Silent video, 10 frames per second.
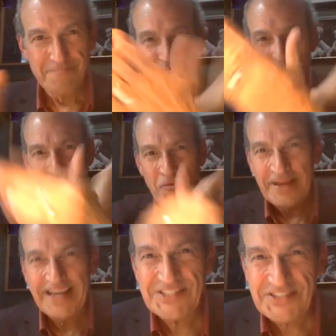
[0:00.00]
Boom,
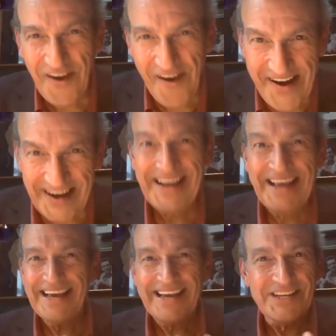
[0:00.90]
he's gone.
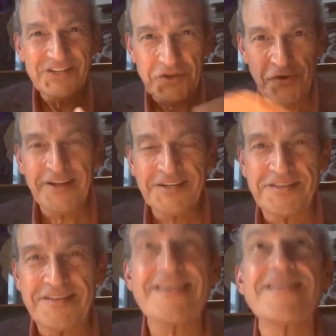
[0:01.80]
He joins
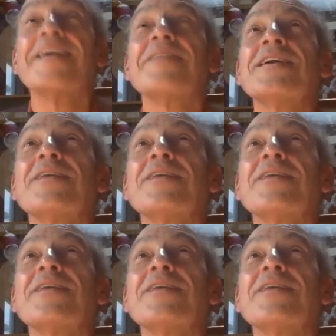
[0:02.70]
I think it